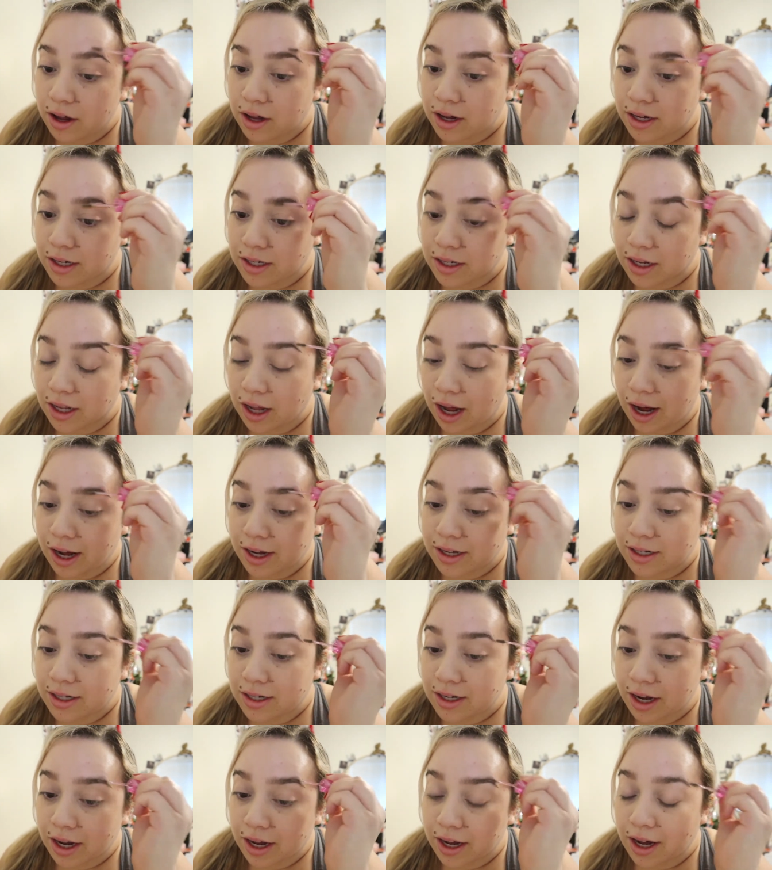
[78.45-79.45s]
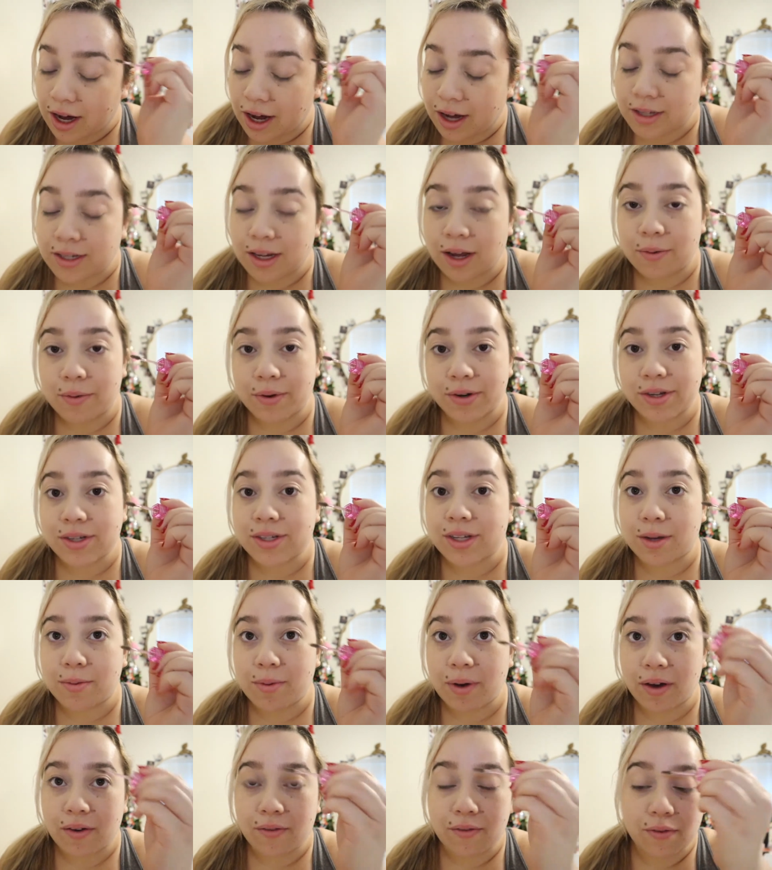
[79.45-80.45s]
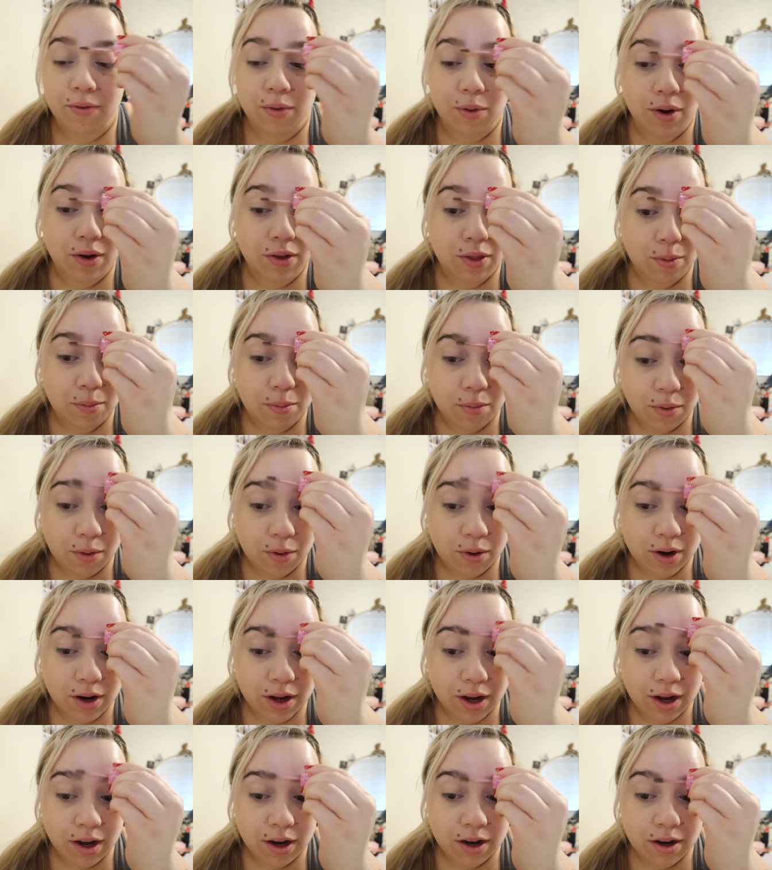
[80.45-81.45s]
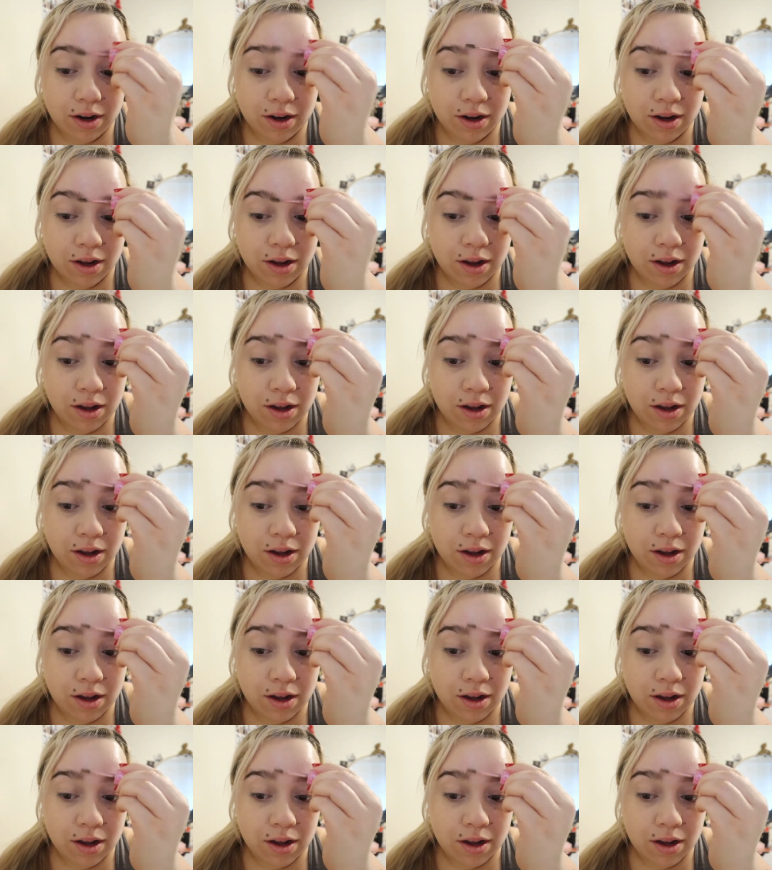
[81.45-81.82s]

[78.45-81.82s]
Because last night, guys, I went to sleep at 4 in the morning.